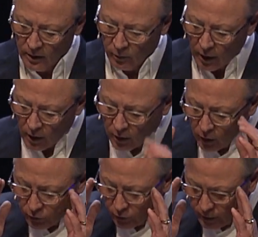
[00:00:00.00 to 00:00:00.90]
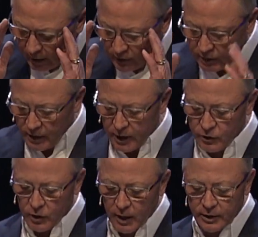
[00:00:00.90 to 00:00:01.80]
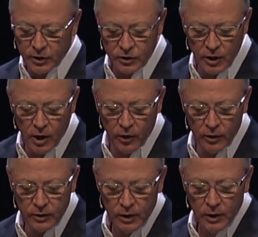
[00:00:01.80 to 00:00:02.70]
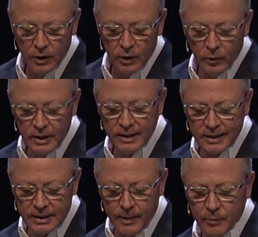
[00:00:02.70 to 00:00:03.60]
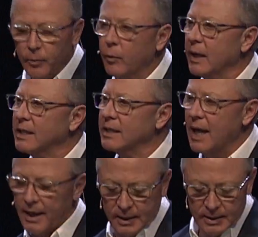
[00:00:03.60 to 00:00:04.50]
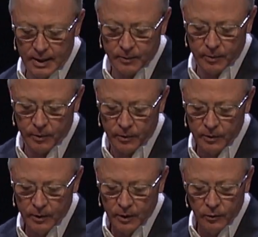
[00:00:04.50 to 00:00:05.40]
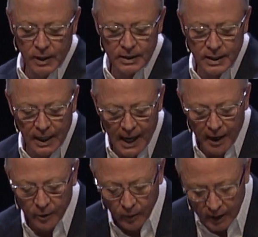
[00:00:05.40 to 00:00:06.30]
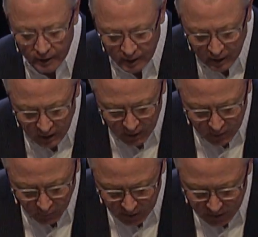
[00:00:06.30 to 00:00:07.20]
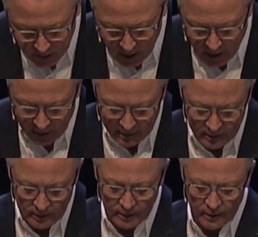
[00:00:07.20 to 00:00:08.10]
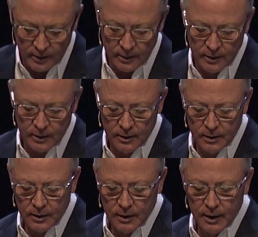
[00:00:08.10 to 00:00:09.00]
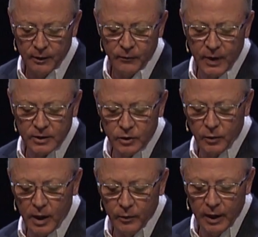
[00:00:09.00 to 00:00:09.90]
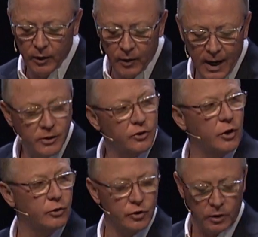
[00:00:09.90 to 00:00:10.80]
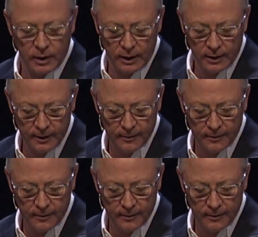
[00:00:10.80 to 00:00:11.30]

What our culture teaches us or lets us know is what is acceptable, what is not acceptable, what is allowed and what is not. And it affects the way we interact socially.